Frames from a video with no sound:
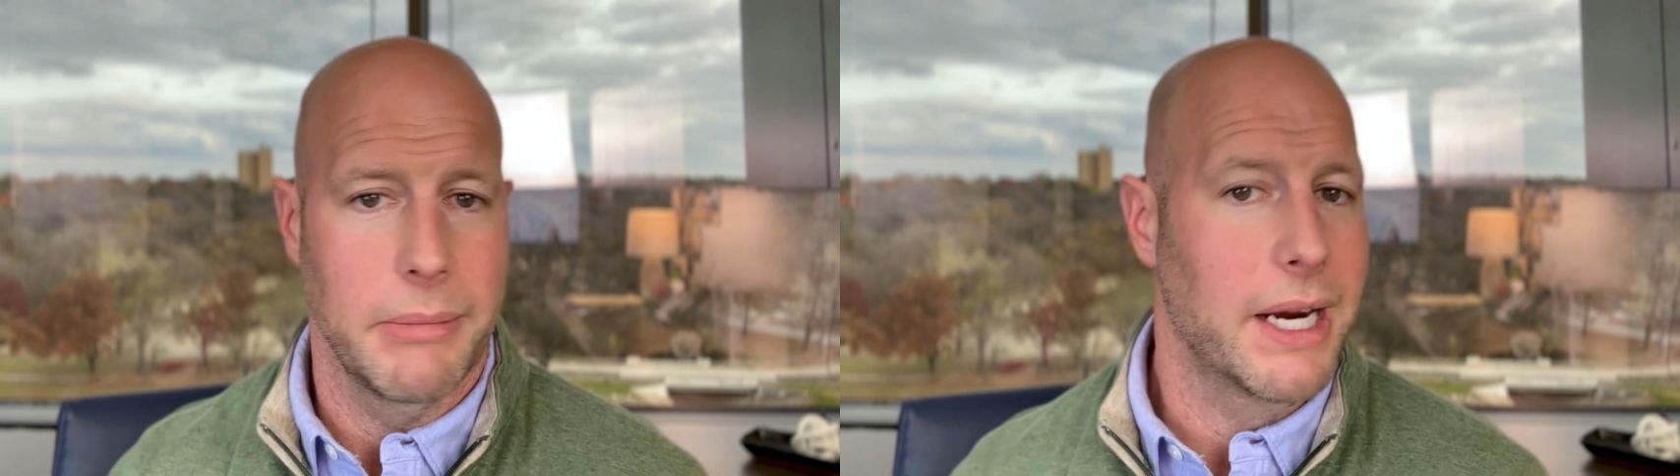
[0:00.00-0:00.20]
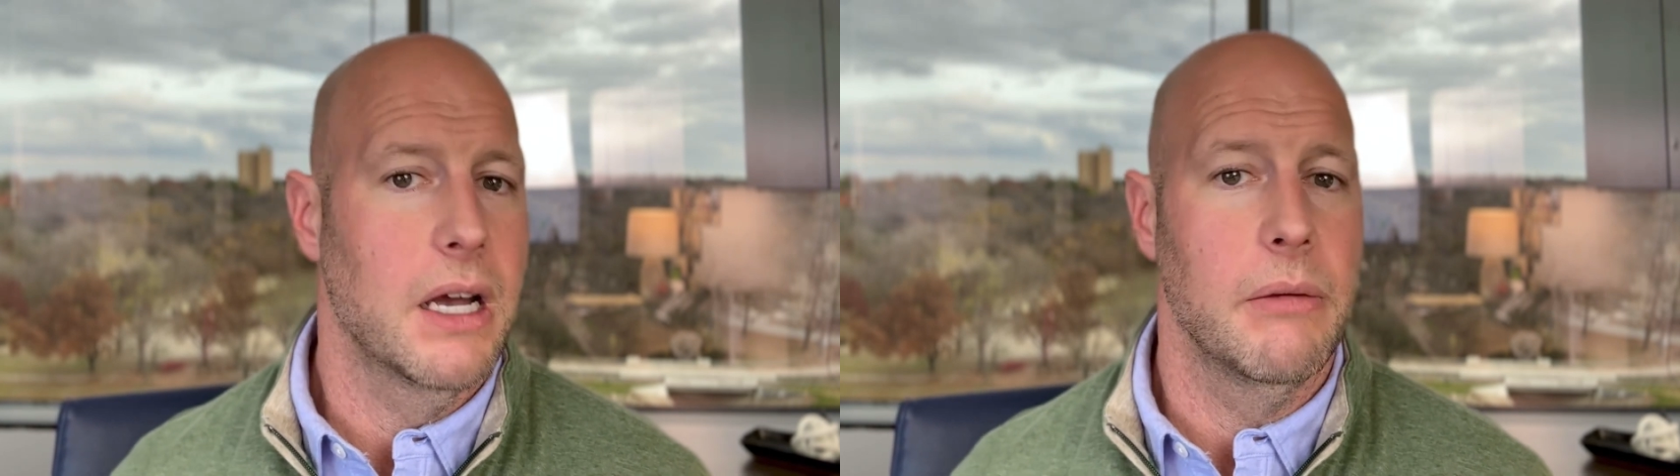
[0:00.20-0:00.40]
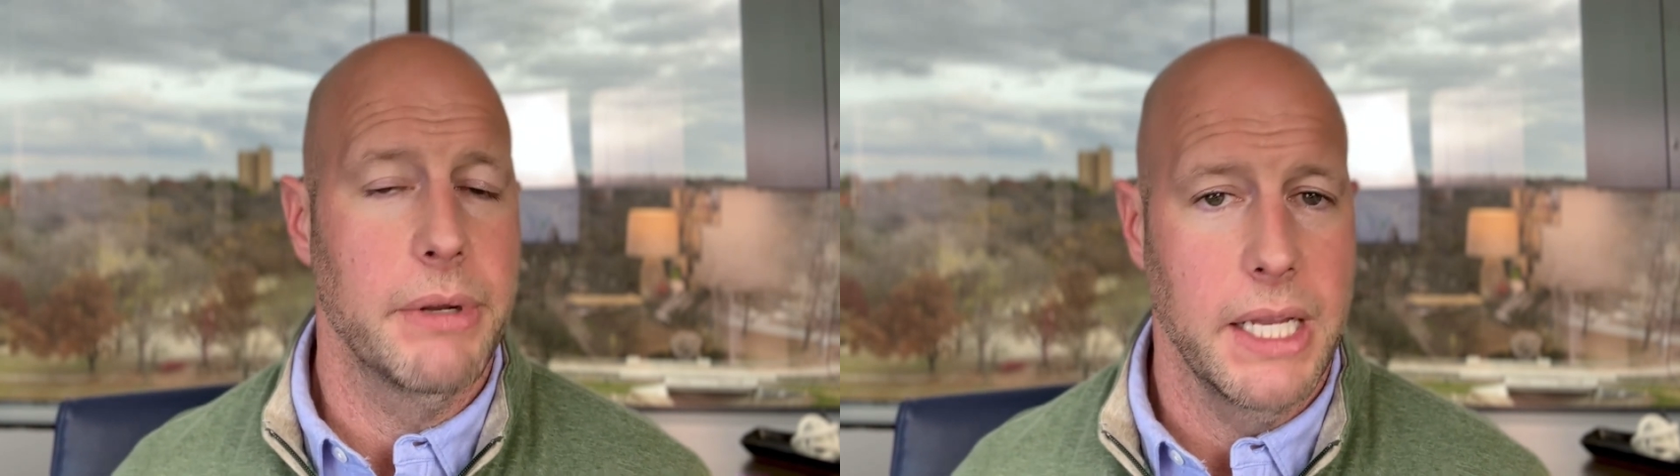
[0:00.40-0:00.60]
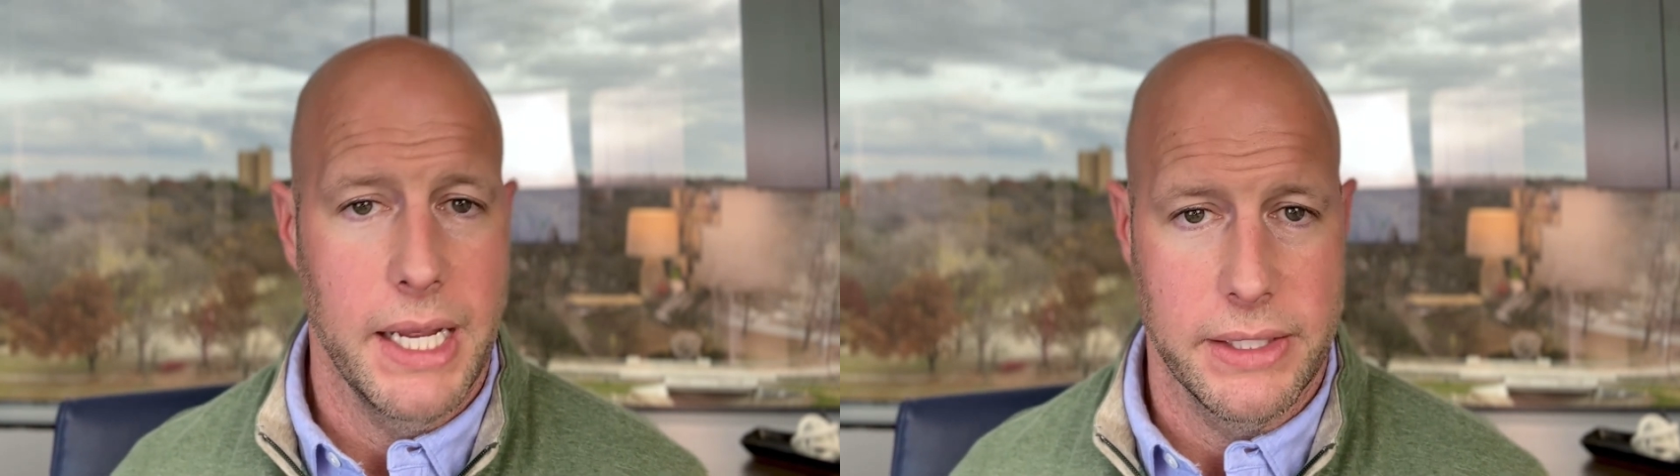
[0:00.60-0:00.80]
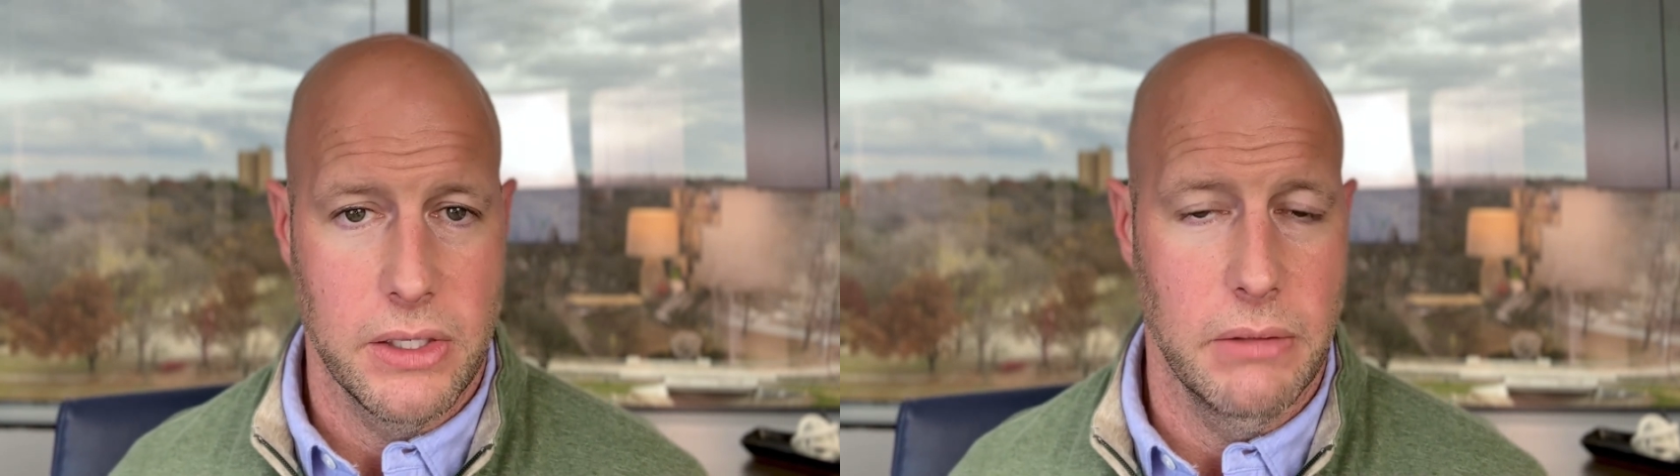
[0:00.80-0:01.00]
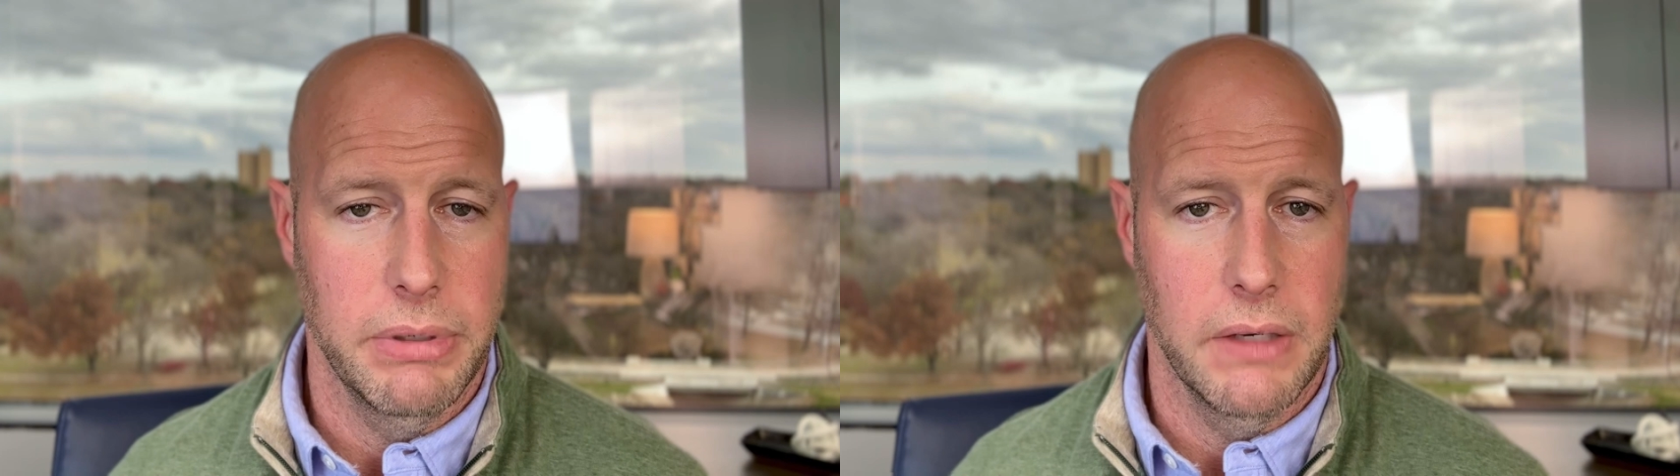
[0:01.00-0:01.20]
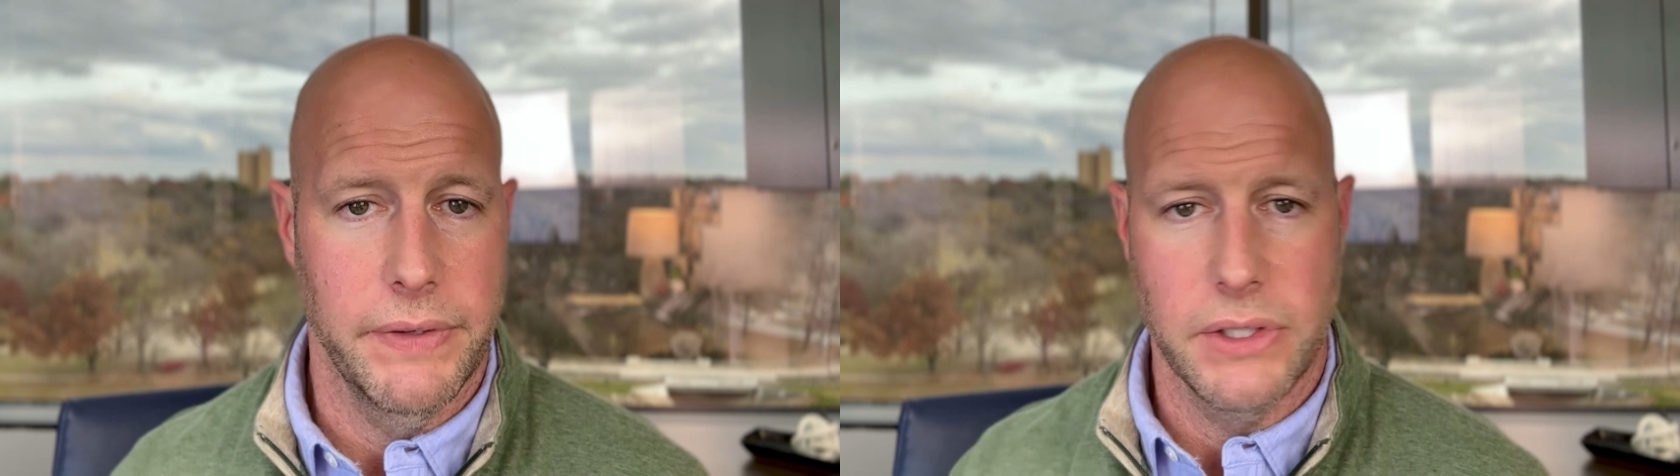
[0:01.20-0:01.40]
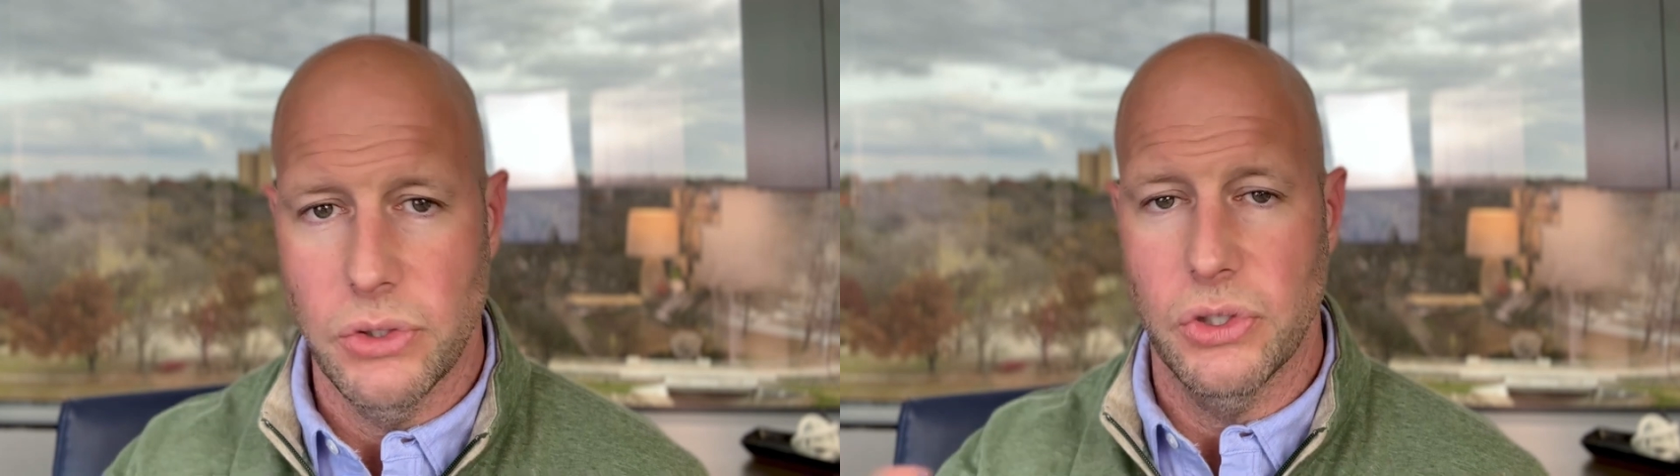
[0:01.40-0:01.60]
My company has good
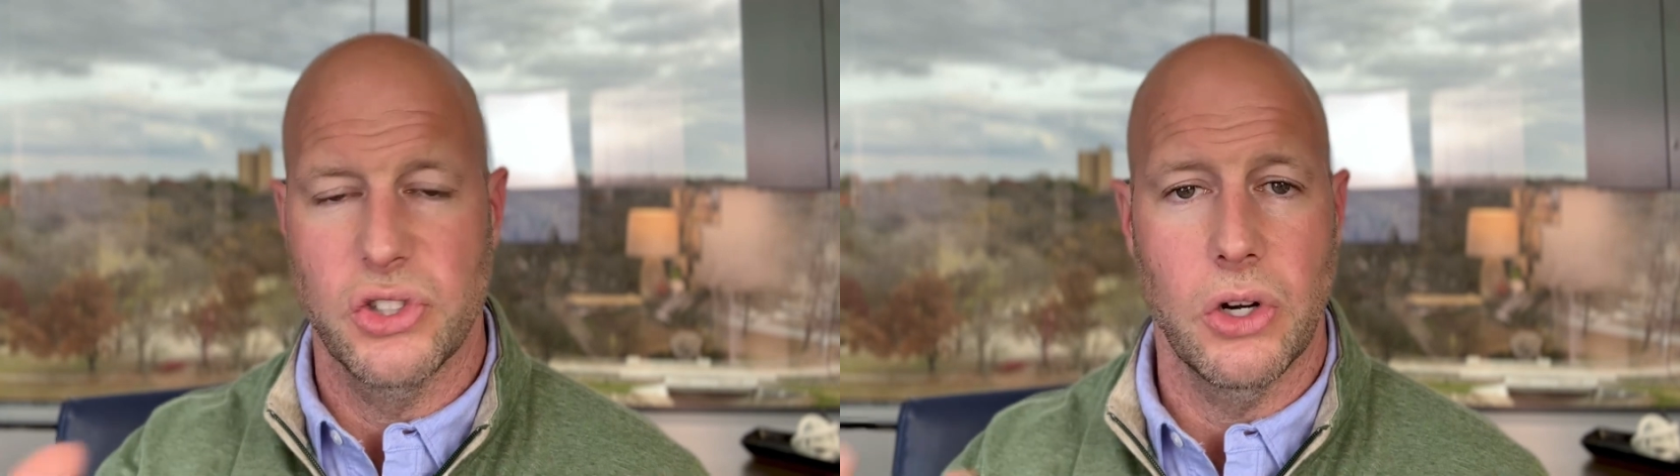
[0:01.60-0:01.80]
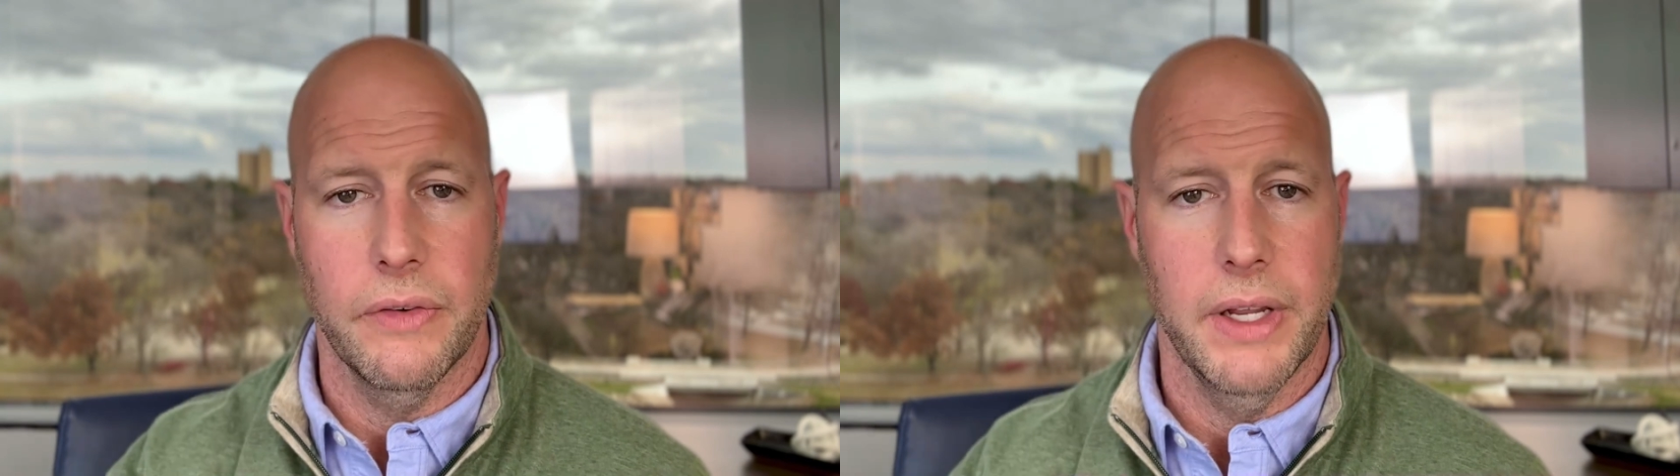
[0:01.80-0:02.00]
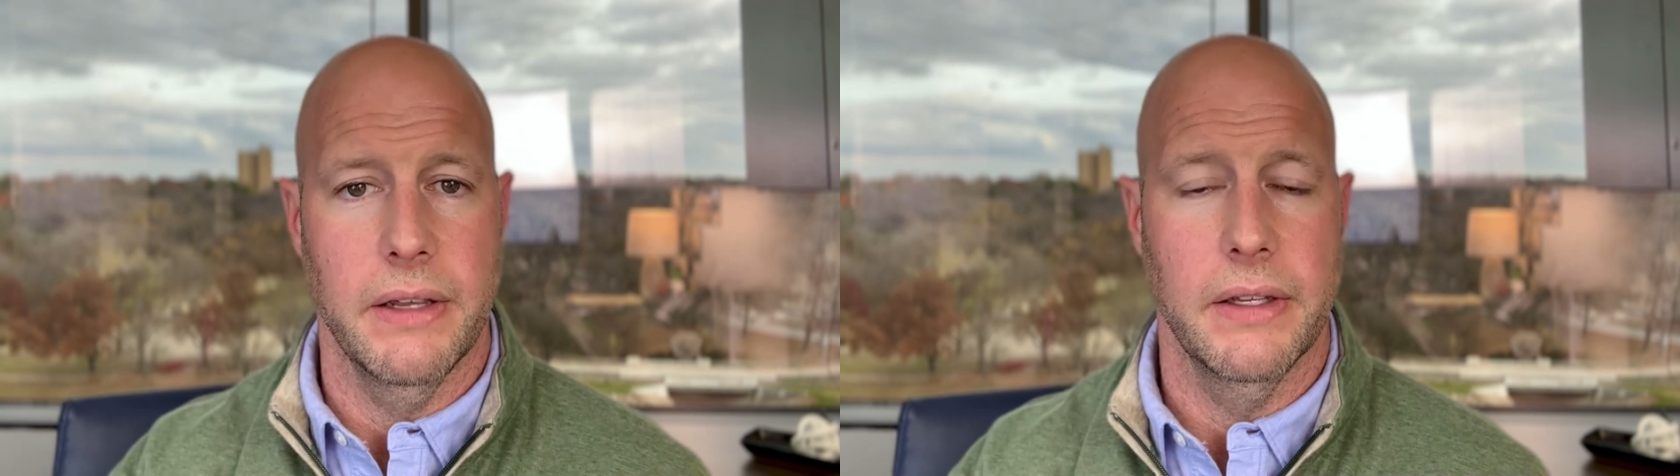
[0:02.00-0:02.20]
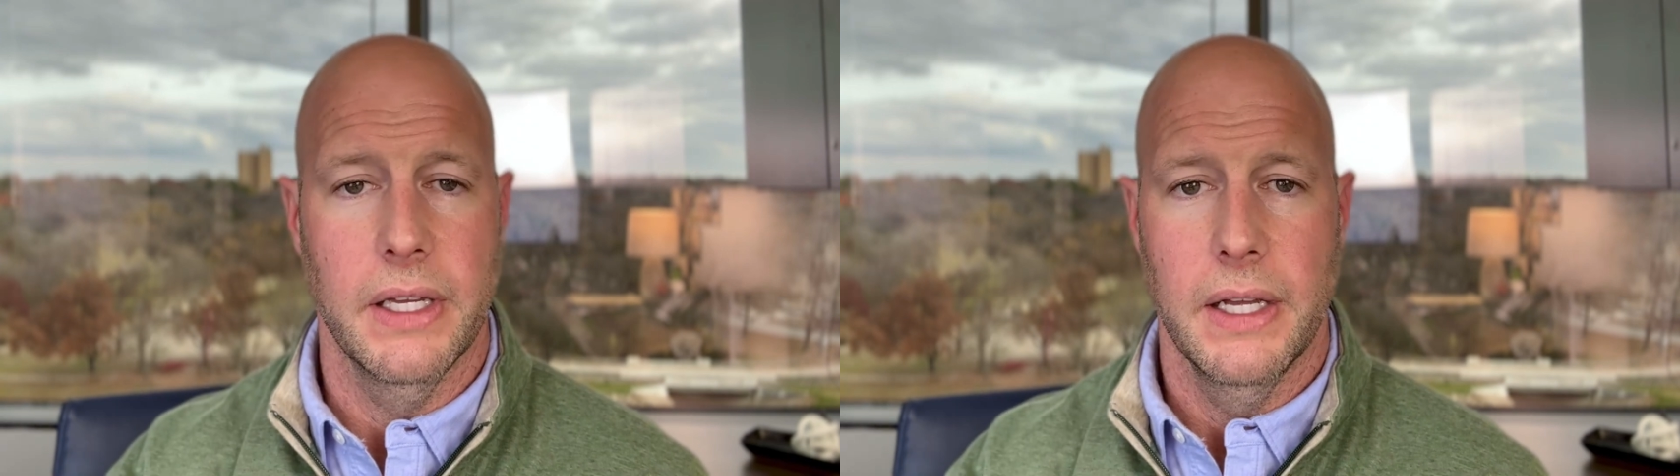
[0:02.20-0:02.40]
benefits. Those are survey